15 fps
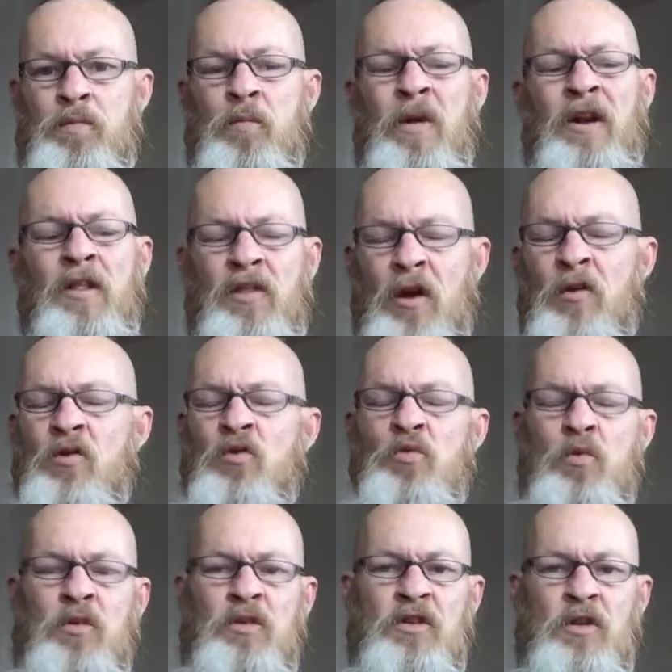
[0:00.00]
one of those
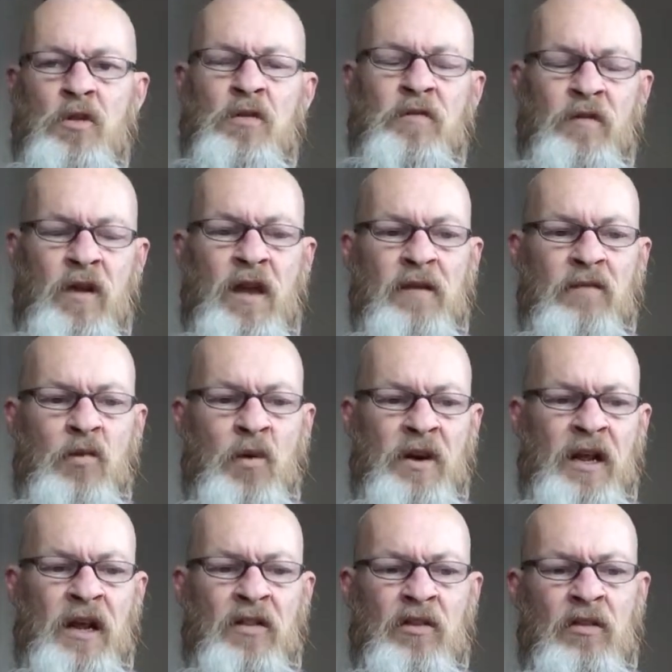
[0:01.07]
would do for
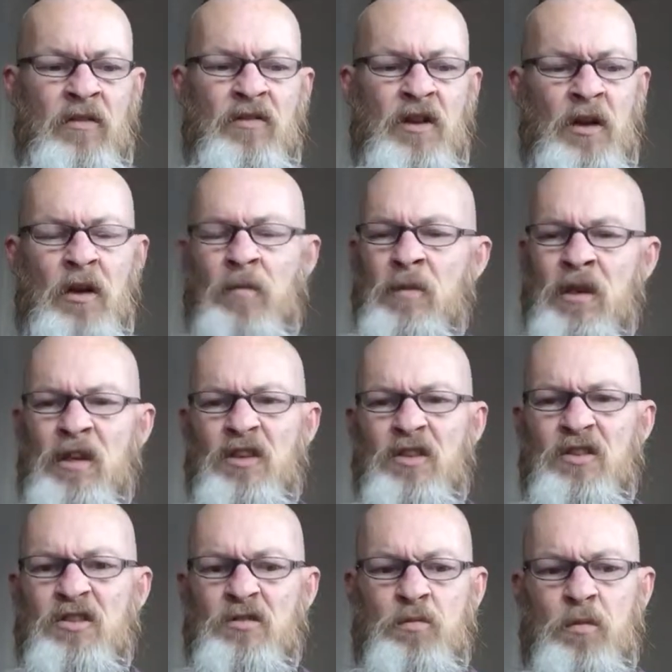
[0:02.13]
everyone out there, if you know what I mean,
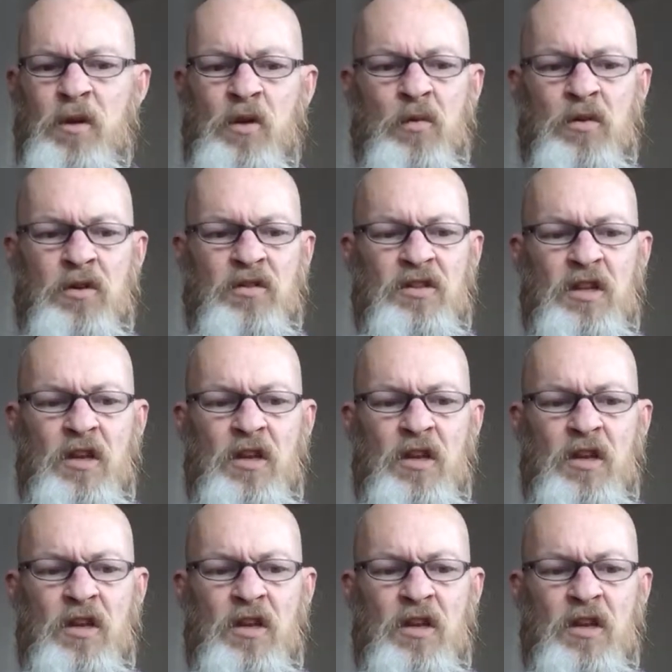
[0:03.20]
because we all use